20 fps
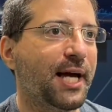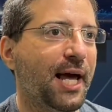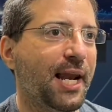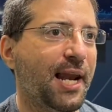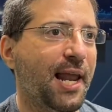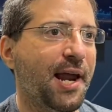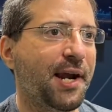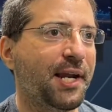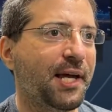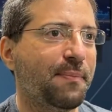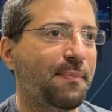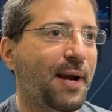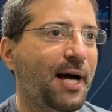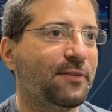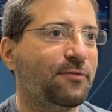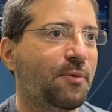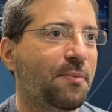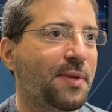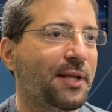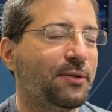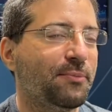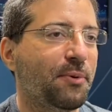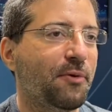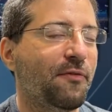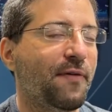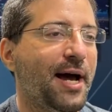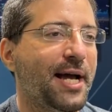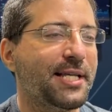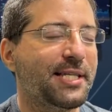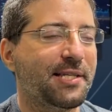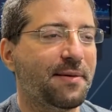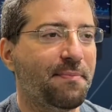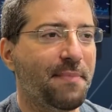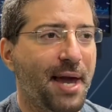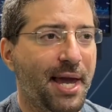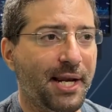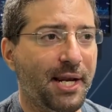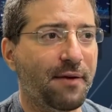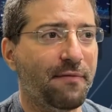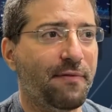learning platform that provides the
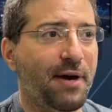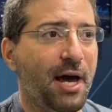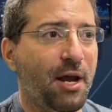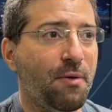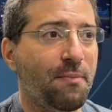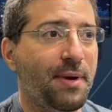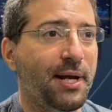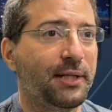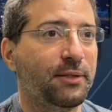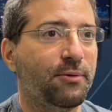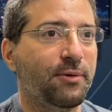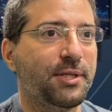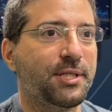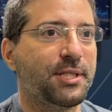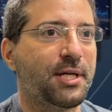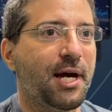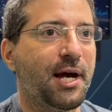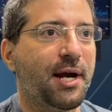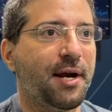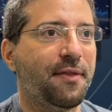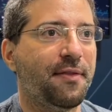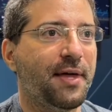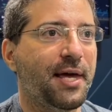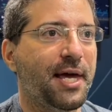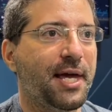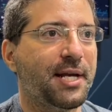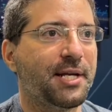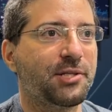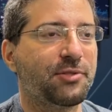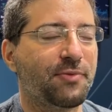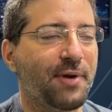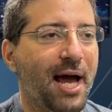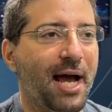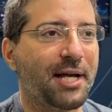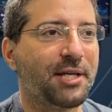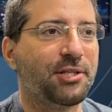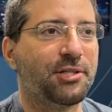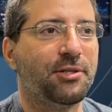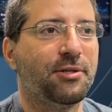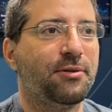main environment, which are the
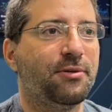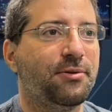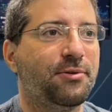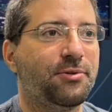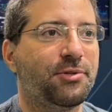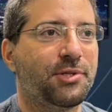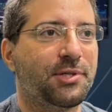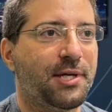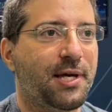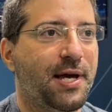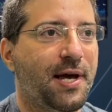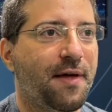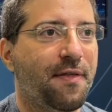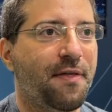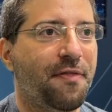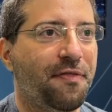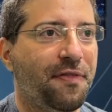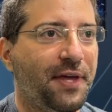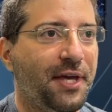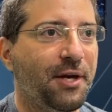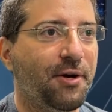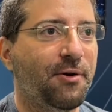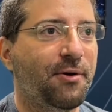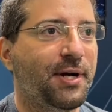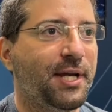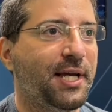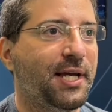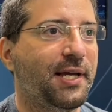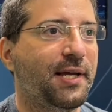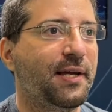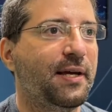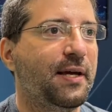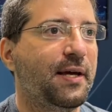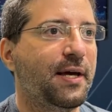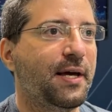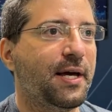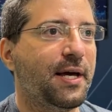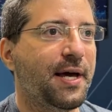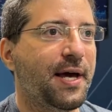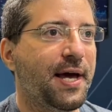instructions, the theory,
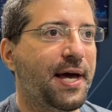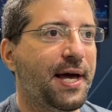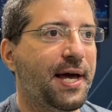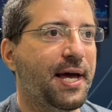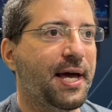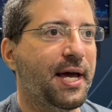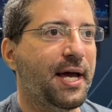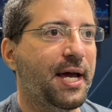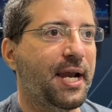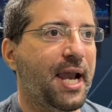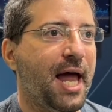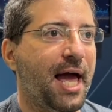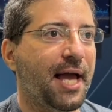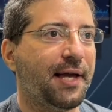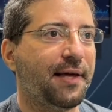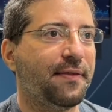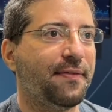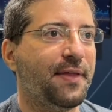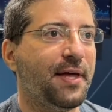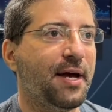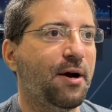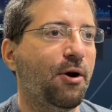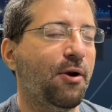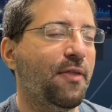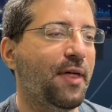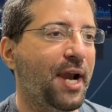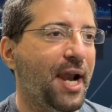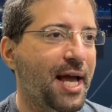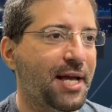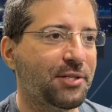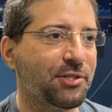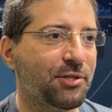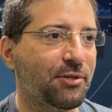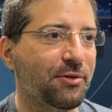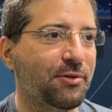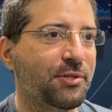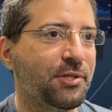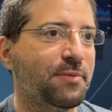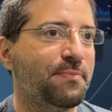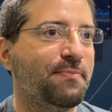all the
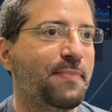lessons.